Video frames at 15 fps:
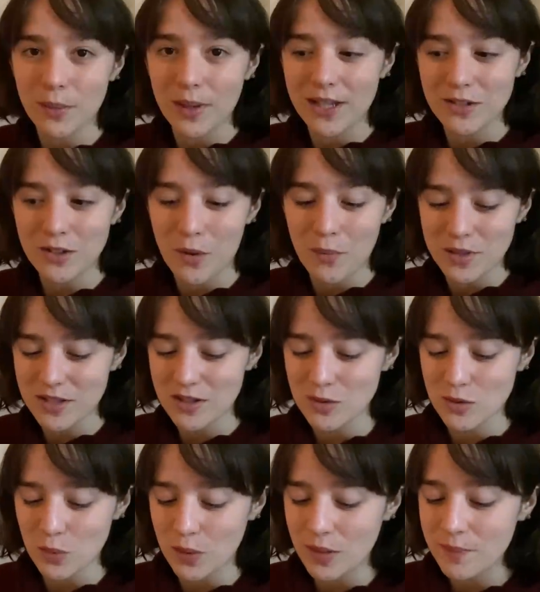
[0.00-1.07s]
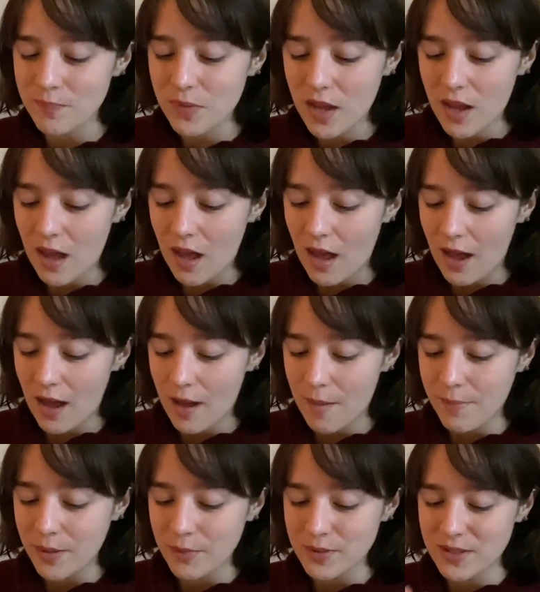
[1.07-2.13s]
I had to go into the store.
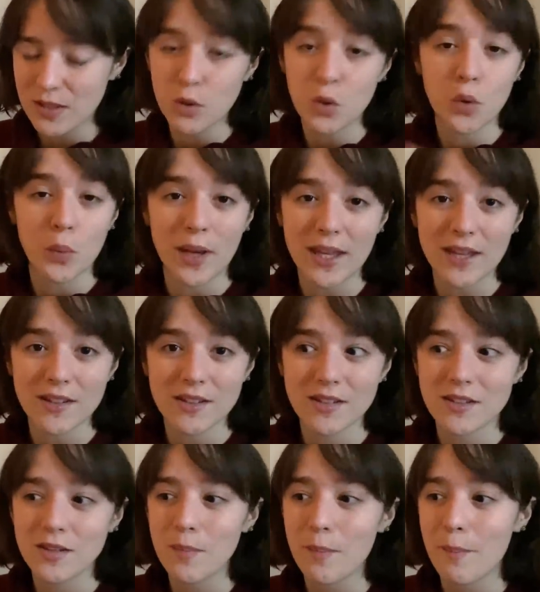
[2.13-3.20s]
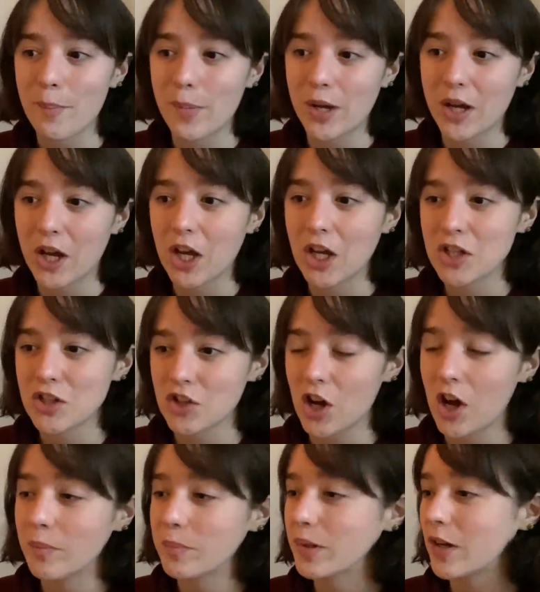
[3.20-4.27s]
Um, it was the quickest book
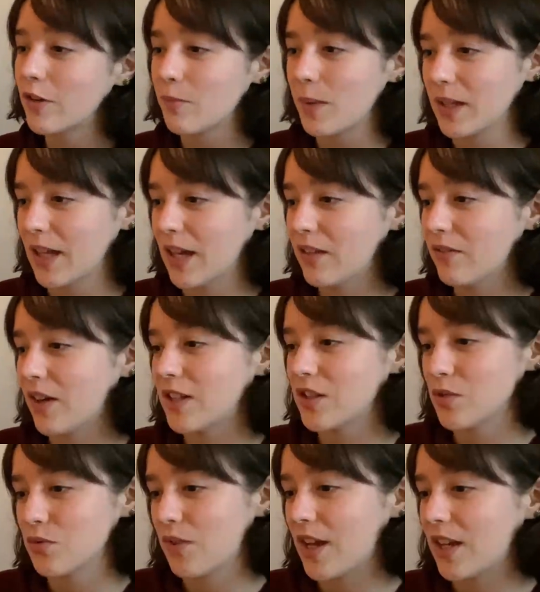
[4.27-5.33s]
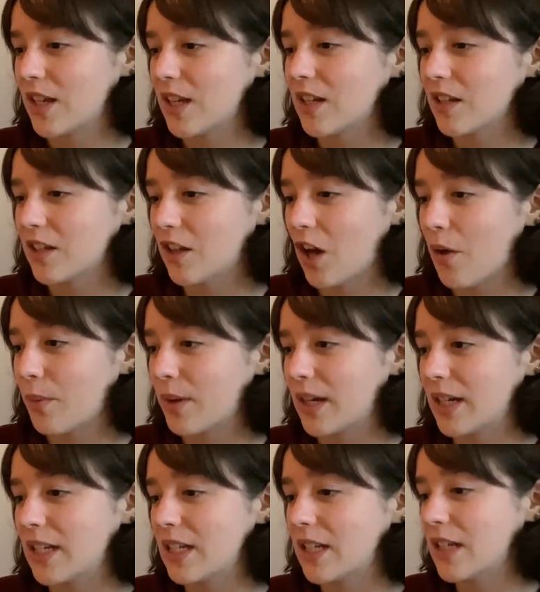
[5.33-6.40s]
shop of my life. I just ran in, got what I
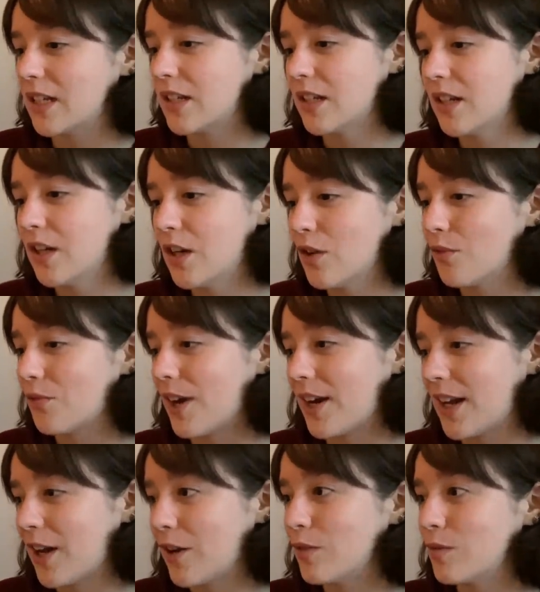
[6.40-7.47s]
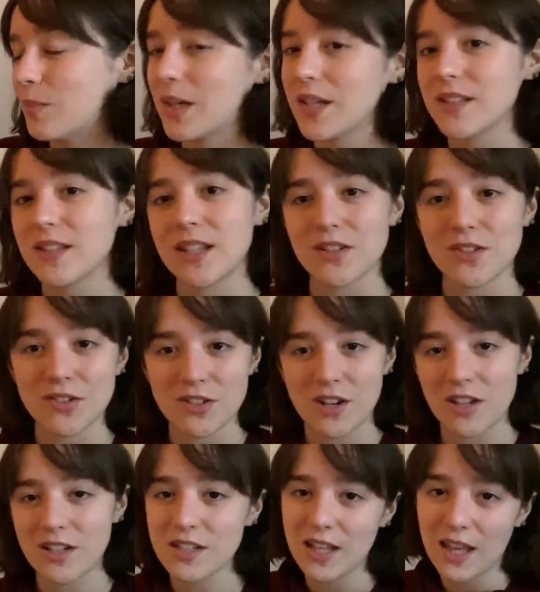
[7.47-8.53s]
needed, ran out because things are
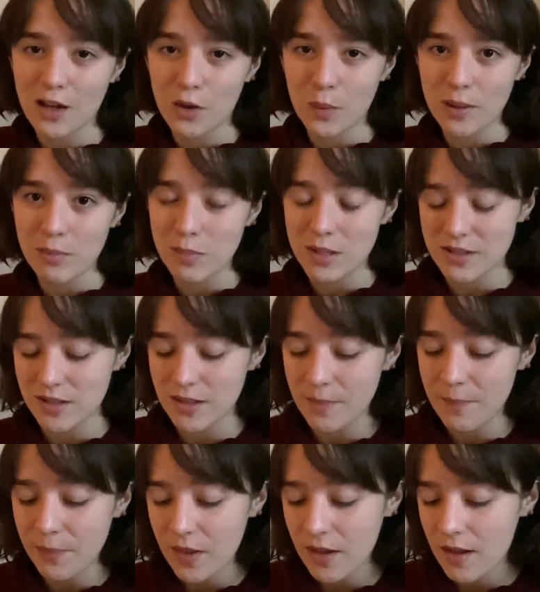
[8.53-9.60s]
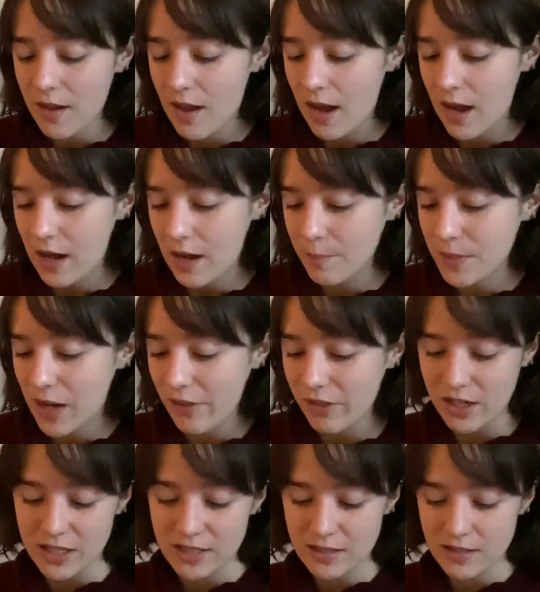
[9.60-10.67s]
starting to get quite busy um, now
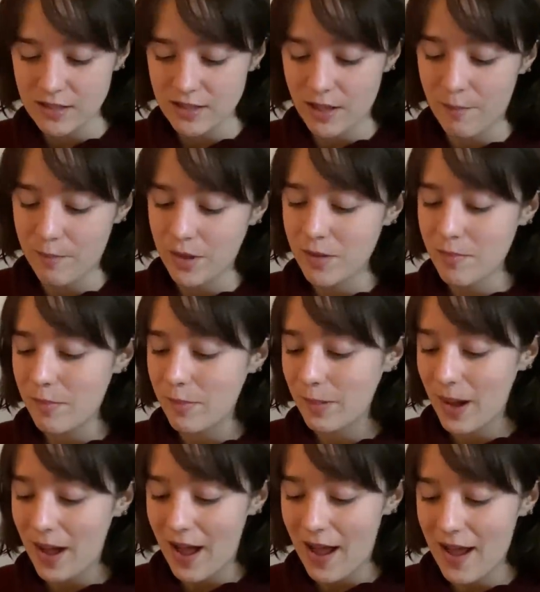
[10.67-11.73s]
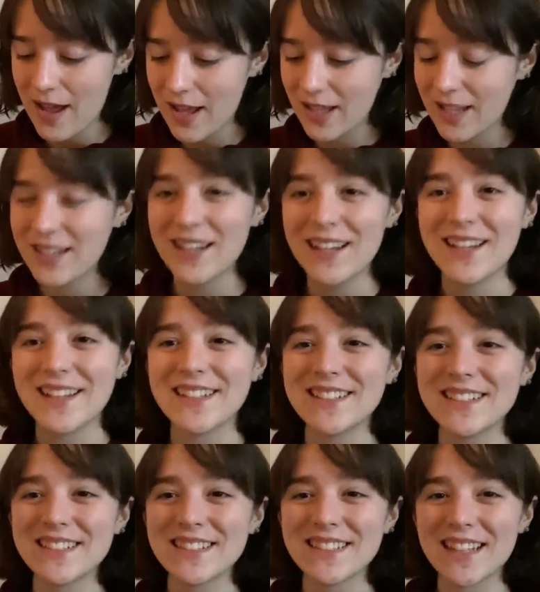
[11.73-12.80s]
that it's December, but it
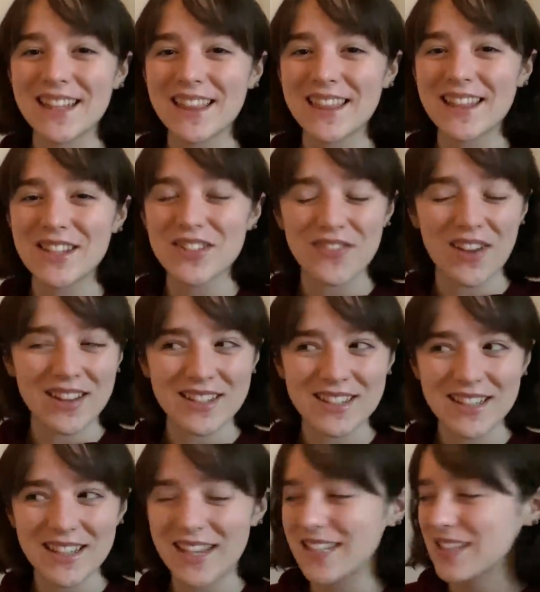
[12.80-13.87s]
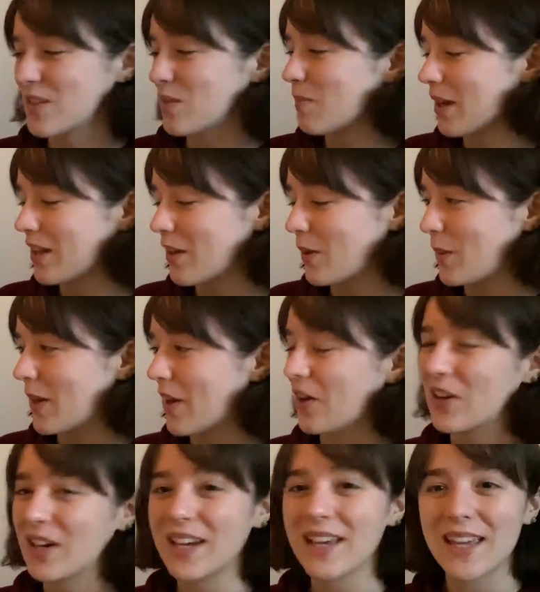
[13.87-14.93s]
is These Violent Delights by Chloe
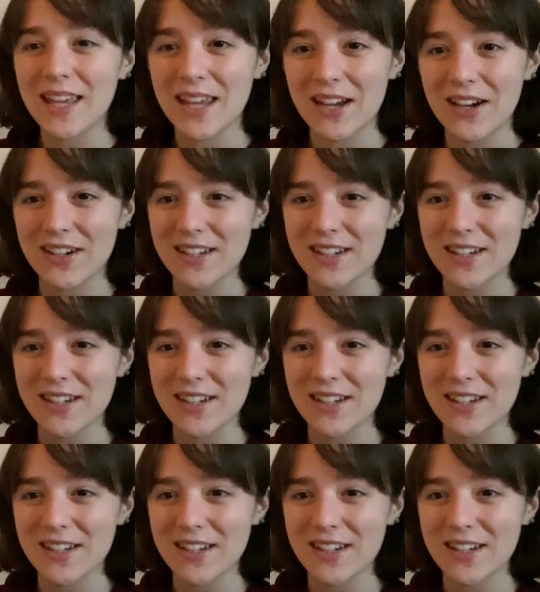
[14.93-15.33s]
Gong. Here